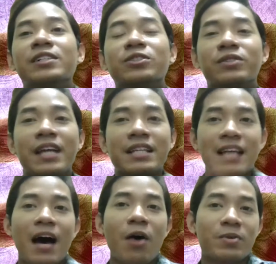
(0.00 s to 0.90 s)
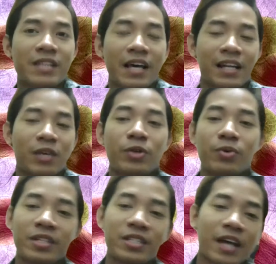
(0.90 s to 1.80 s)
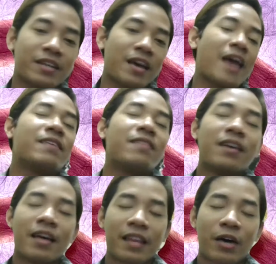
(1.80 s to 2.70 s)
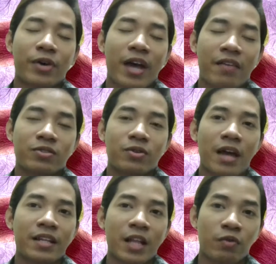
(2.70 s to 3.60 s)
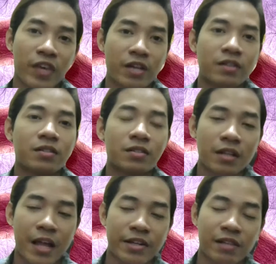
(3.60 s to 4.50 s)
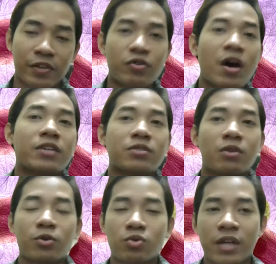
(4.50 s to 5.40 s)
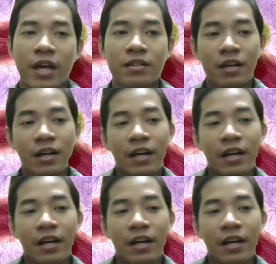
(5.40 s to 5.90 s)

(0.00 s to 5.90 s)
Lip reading: So that's how exactly when you inject any nanocarriers or any nano vehicles that deal with drugs or to scan,